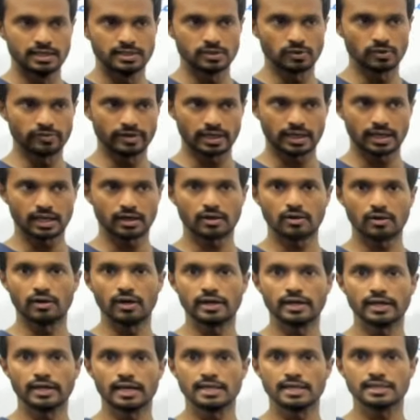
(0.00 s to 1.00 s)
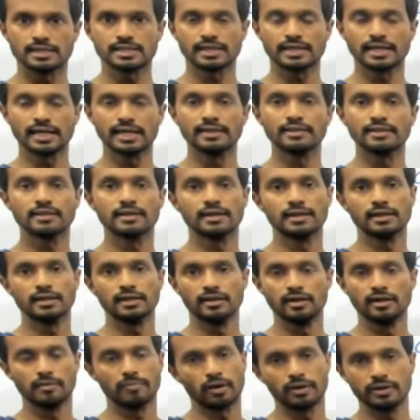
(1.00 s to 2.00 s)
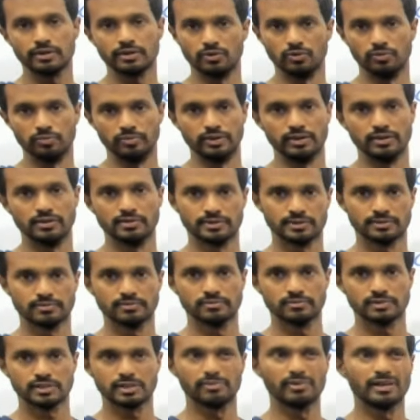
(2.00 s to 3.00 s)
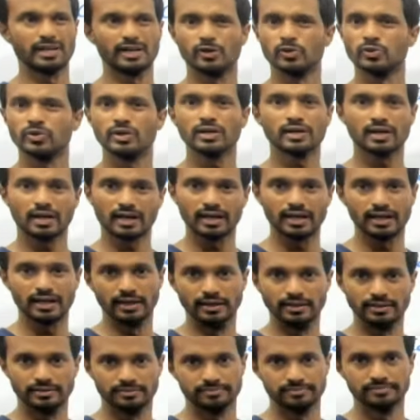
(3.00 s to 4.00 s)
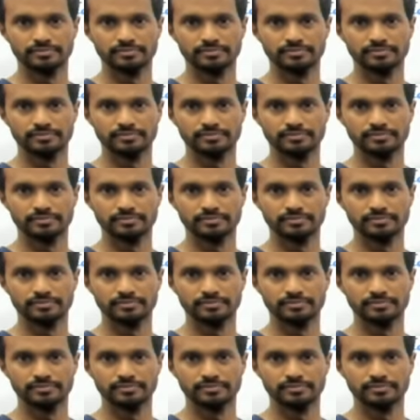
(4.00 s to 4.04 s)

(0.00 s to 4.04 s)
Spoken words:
So we can call it as a 10th degree polynomial, similar to the grade.